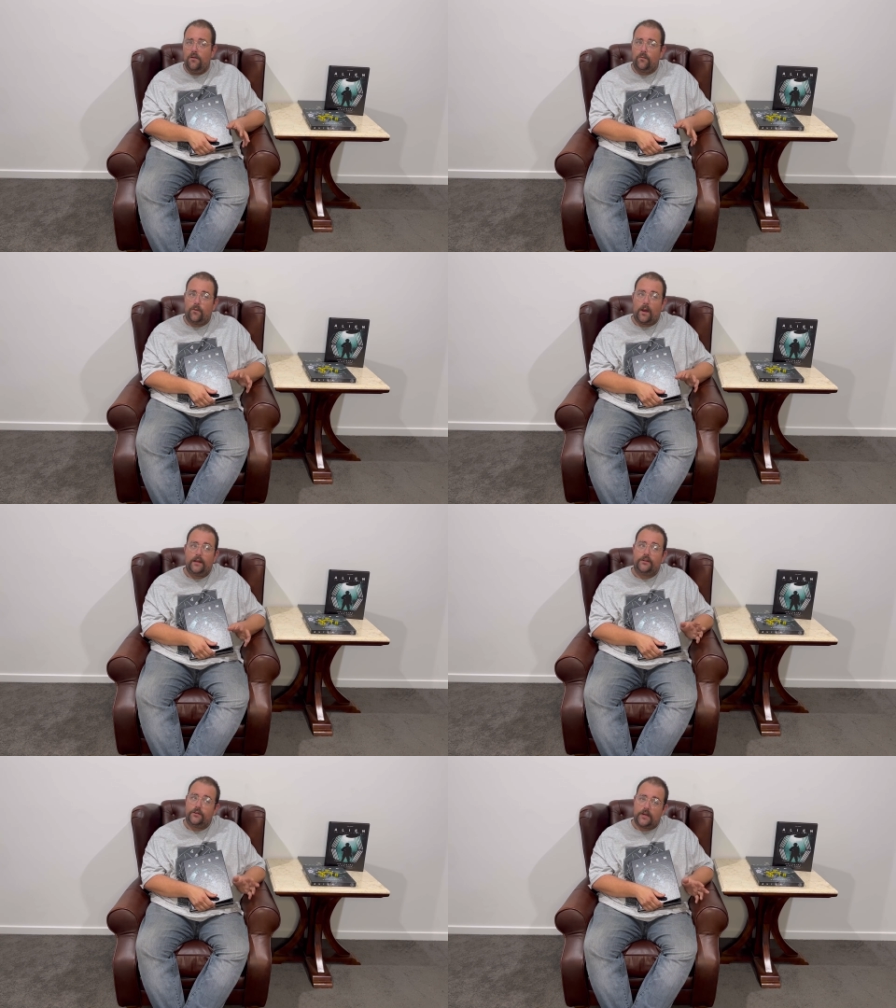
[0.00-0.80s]
the
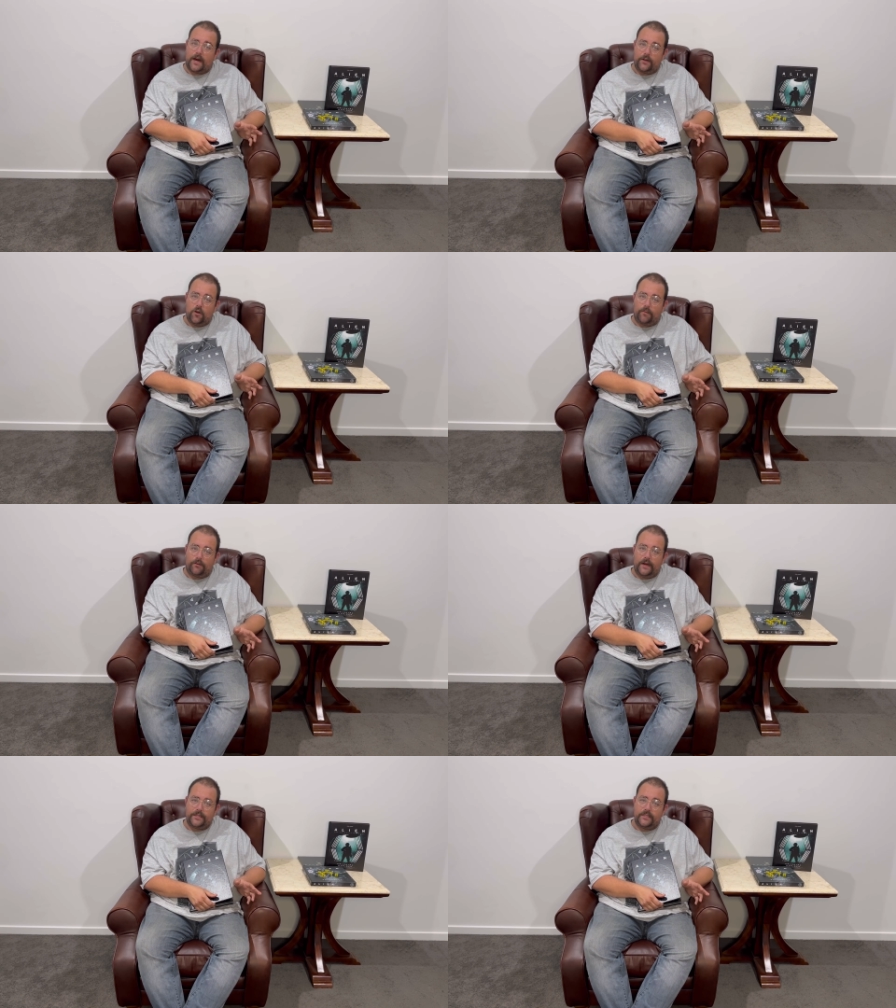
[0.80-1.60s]
Weyland-Yutani
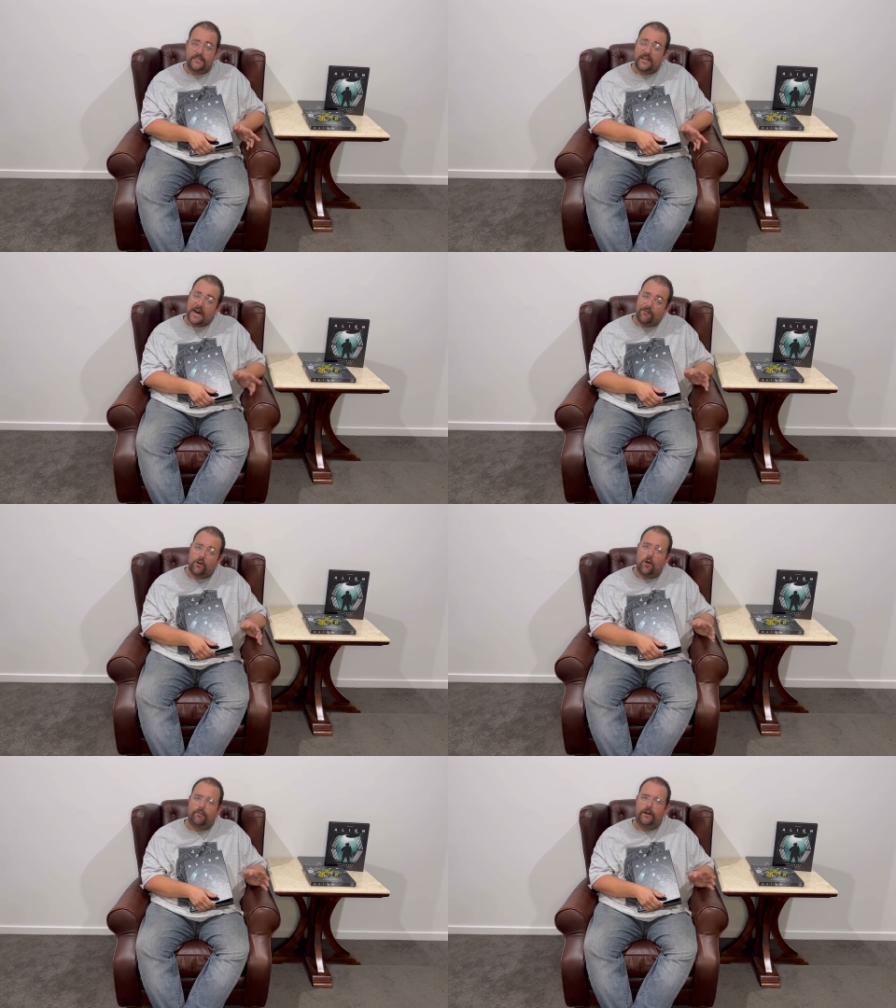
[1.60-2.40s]
corporations and other
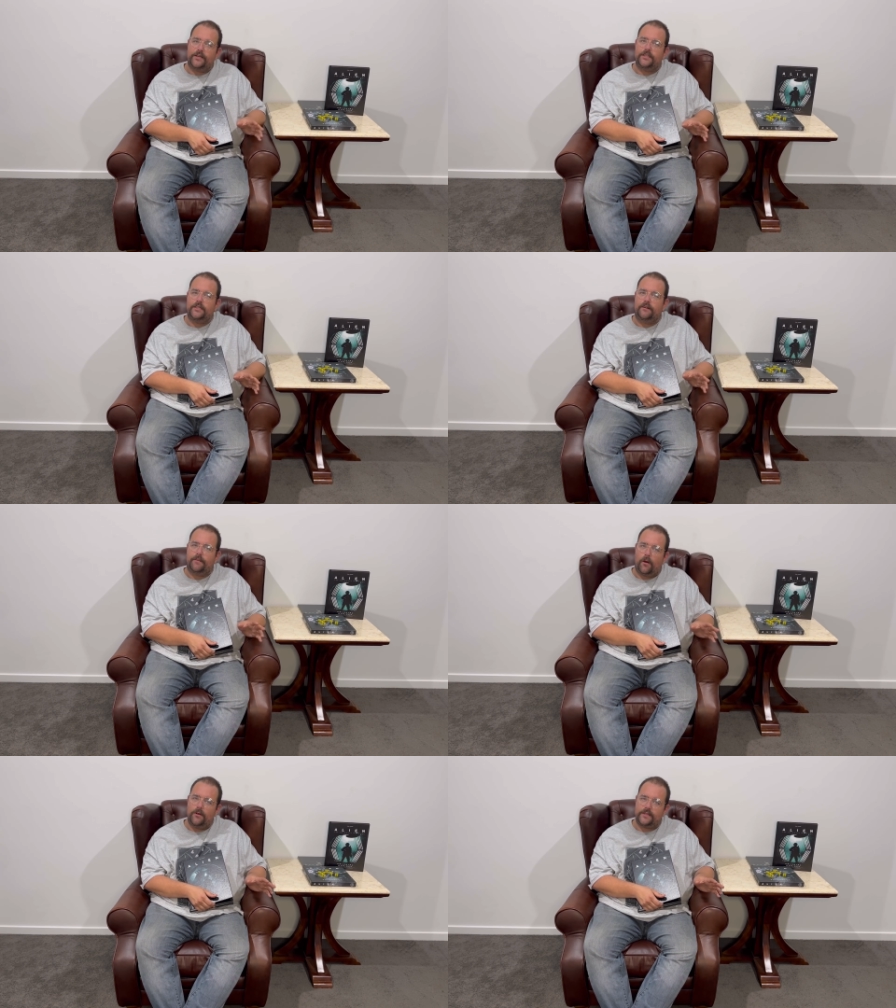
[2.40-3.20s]
corporations that are
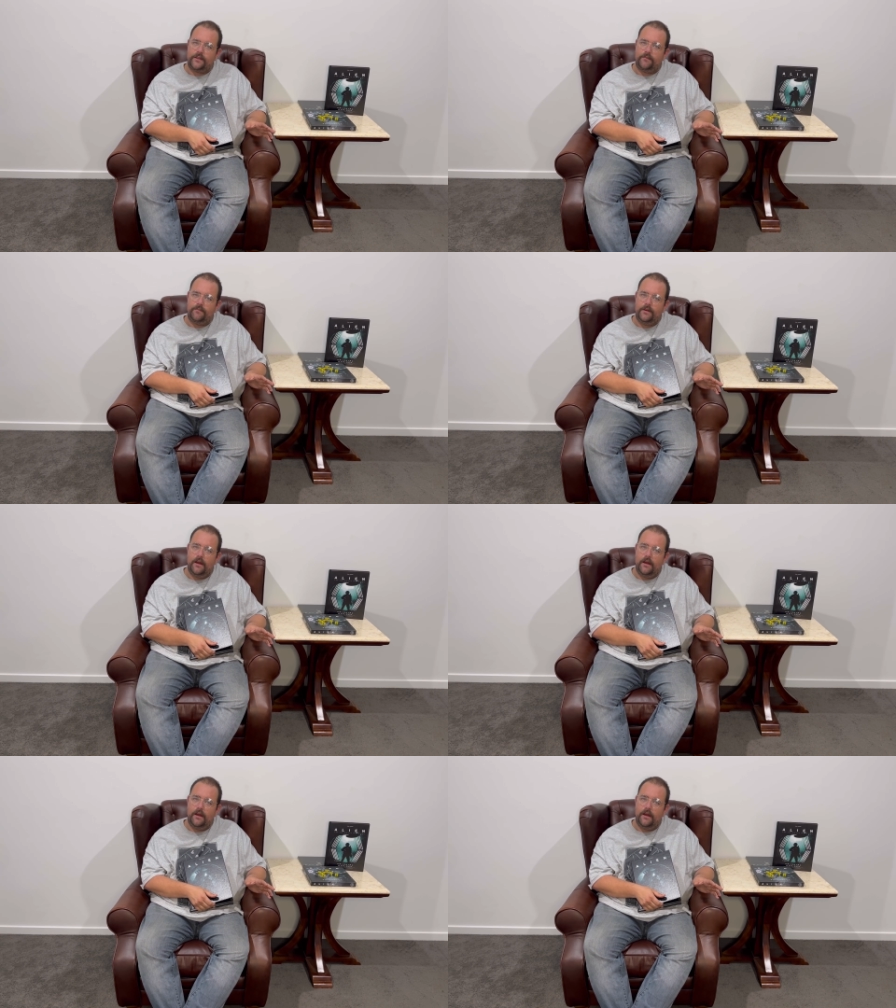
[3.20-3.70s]
opposing them.